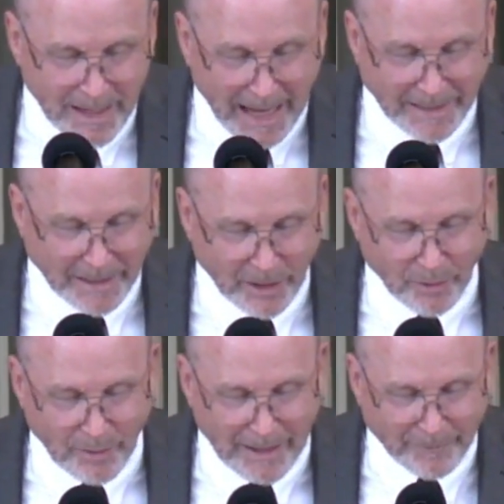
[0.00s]
and in her
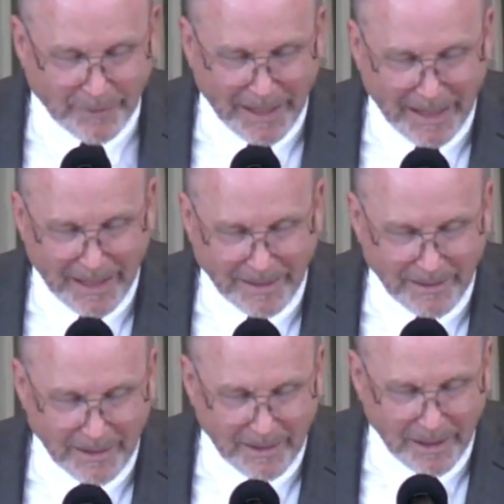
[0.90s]
left
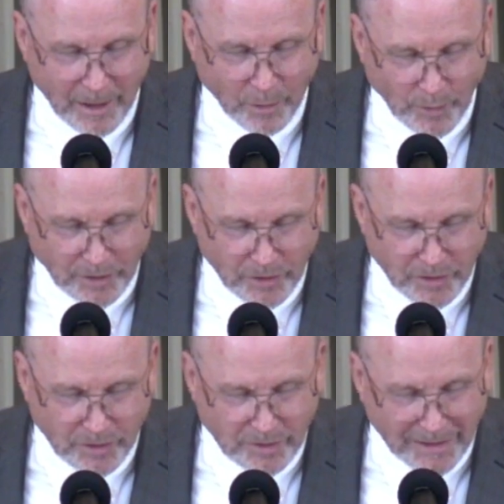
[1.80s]
hand are
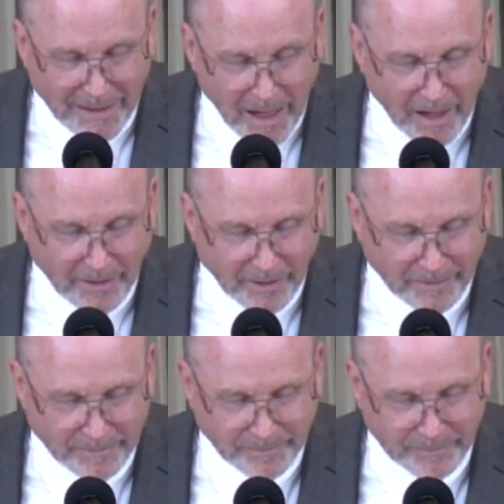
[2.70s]
riches and
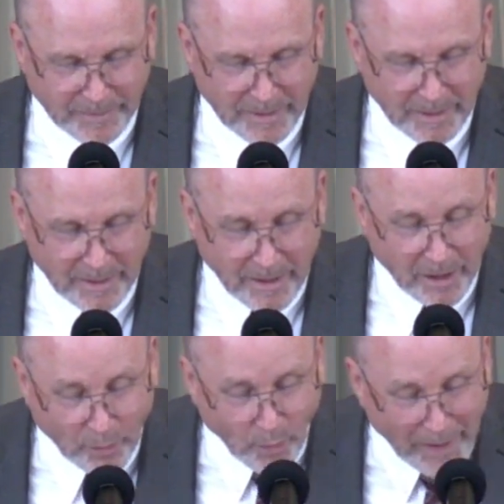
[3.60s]
honor.
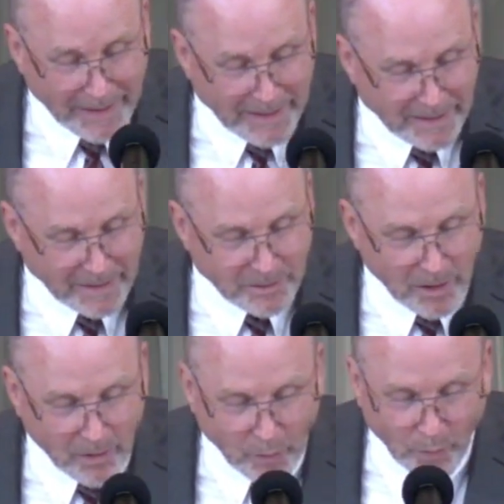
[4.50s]
Her ways
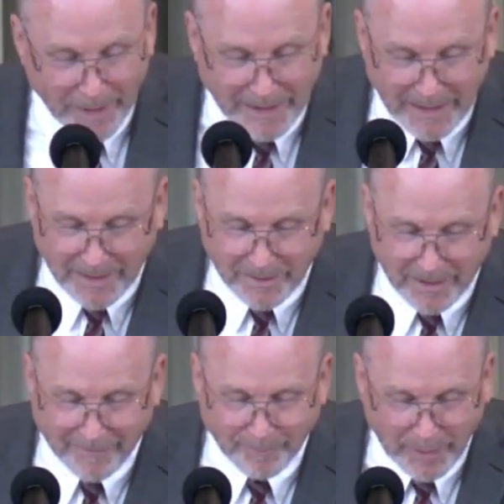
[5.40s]
are the ways
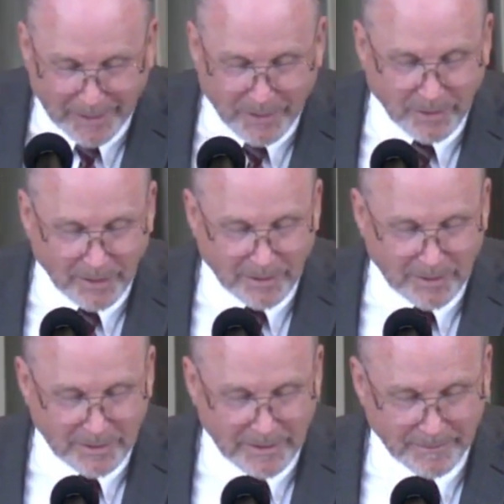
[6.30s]
of
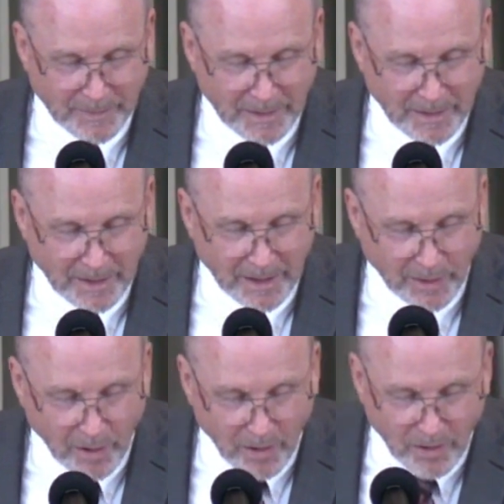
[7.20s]
pleasantness, and
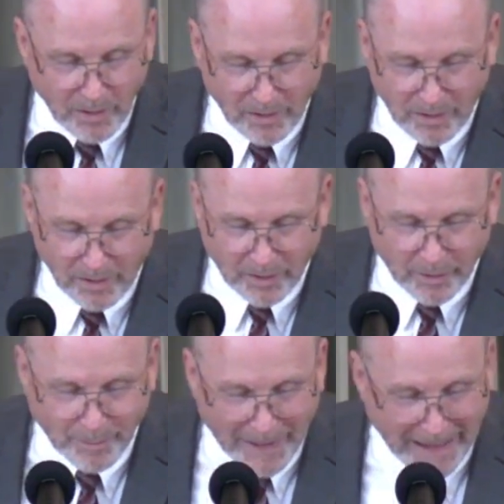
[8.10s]
all
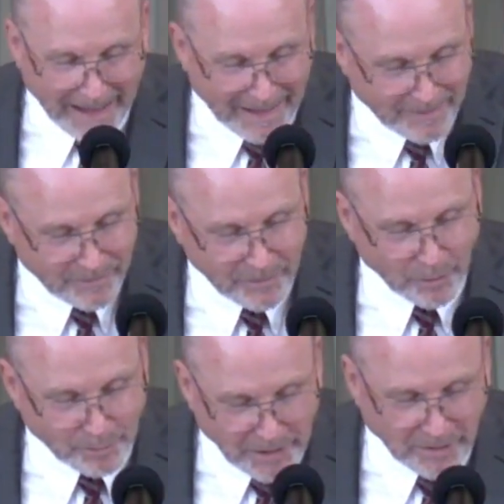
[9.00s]
her paths are
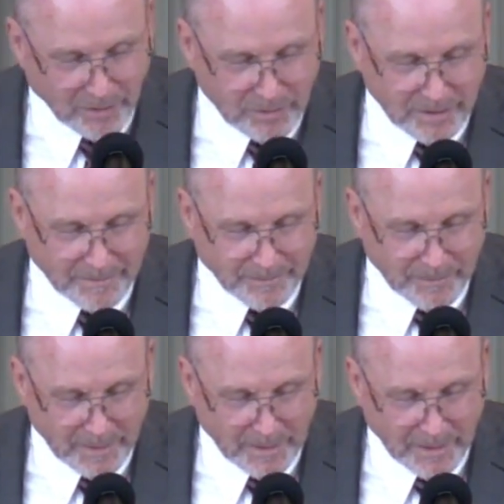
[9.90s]
peace.
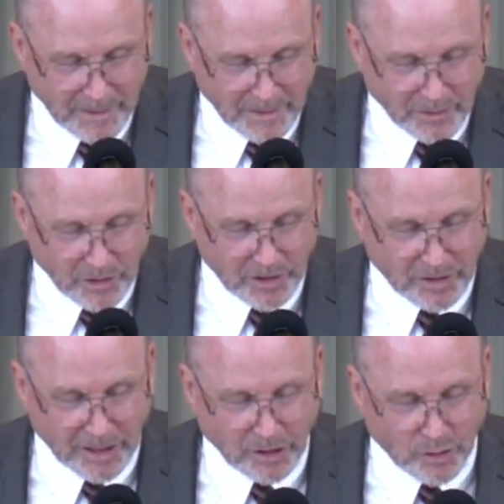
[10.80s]
She is
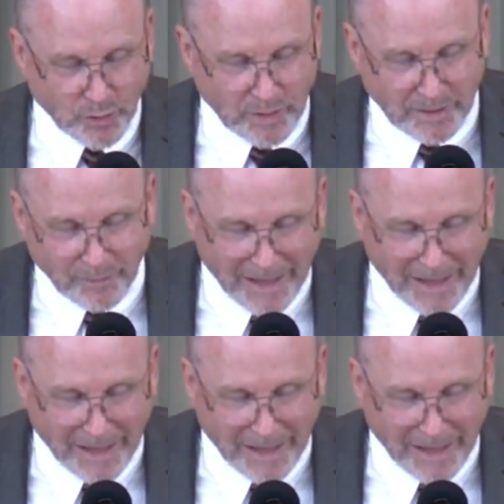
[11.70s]
a tree of